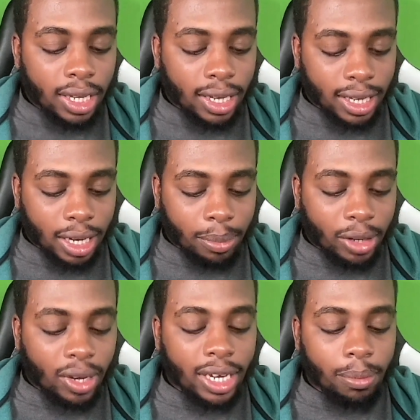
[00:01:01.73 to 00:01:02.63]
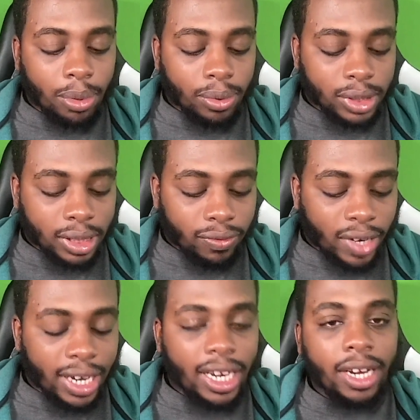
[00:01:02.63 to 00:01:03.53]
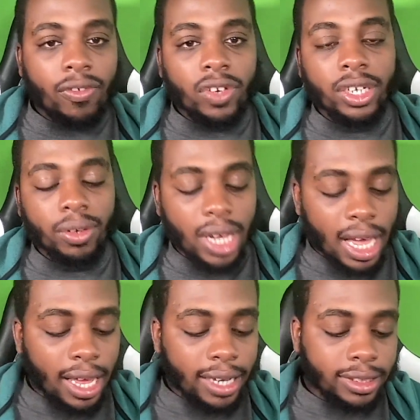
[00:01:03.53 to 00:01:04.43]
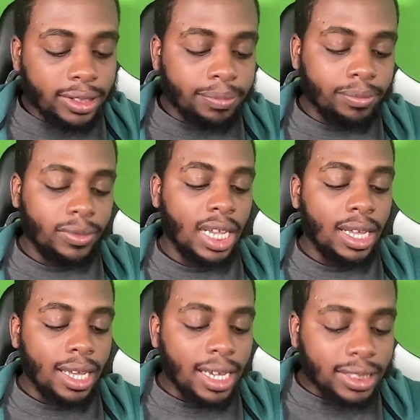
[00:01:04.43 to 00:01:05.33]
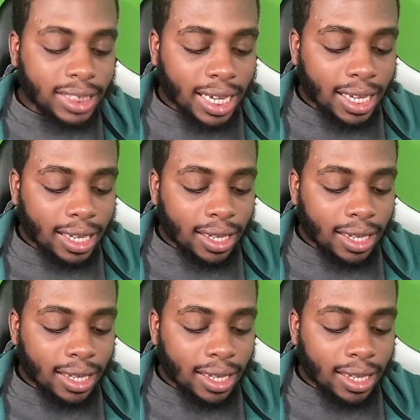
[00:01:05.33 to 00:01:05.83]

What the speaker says: and I'm gonna go ahead and post it right here for you guys. It said,